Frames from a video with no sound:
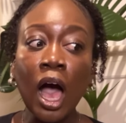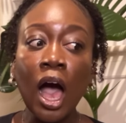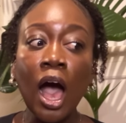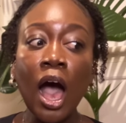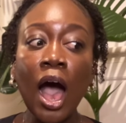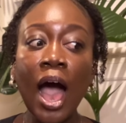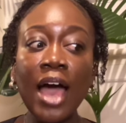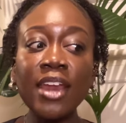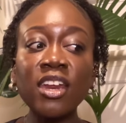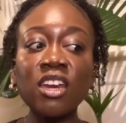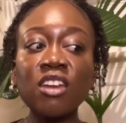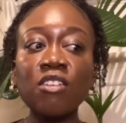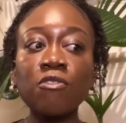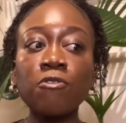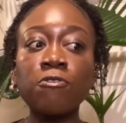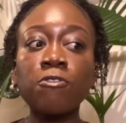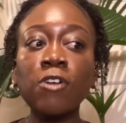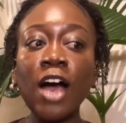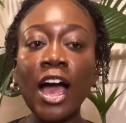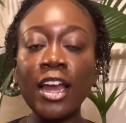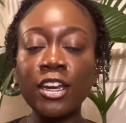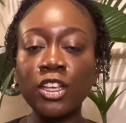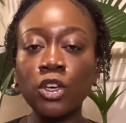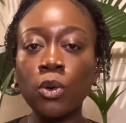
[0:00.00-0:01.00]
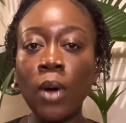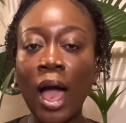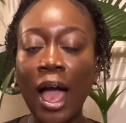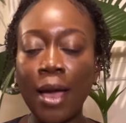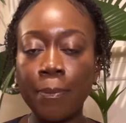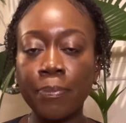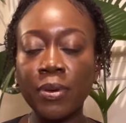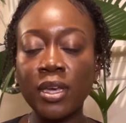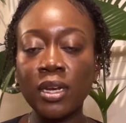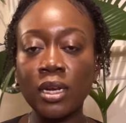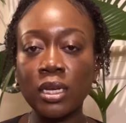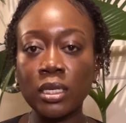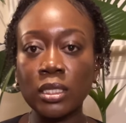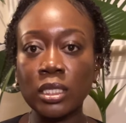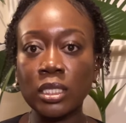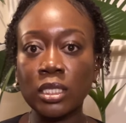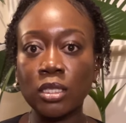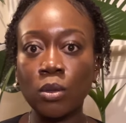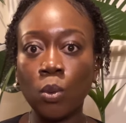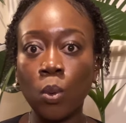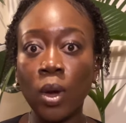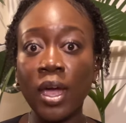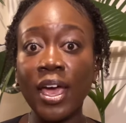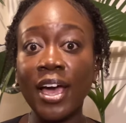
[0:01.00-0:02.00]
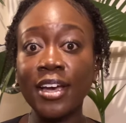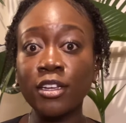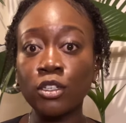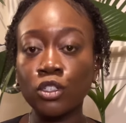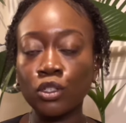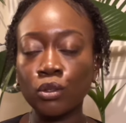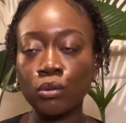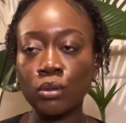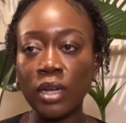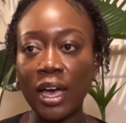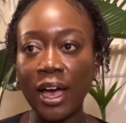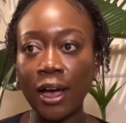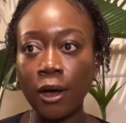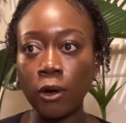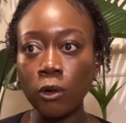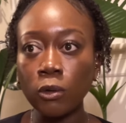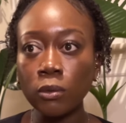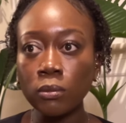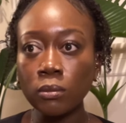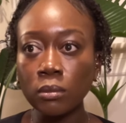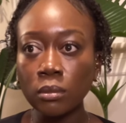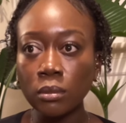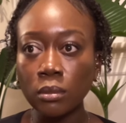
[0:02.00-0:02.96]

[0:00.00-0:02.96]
I didn't value happiness the way I do now.